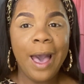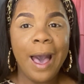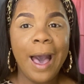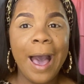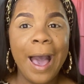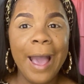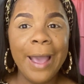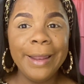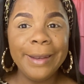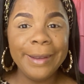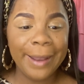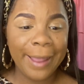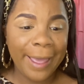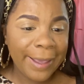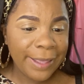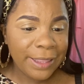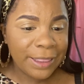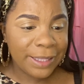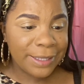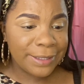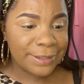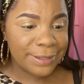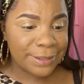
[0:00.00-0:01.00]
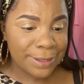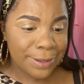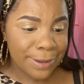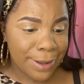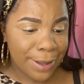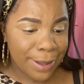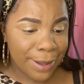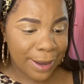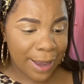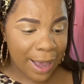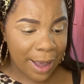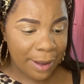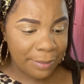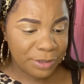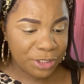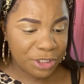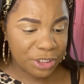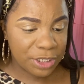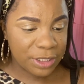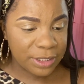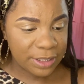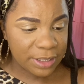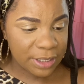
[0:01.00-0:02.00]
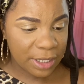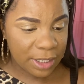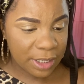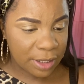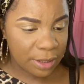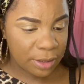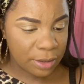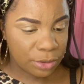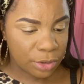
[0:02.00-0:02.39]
I like this look. I'm just gonna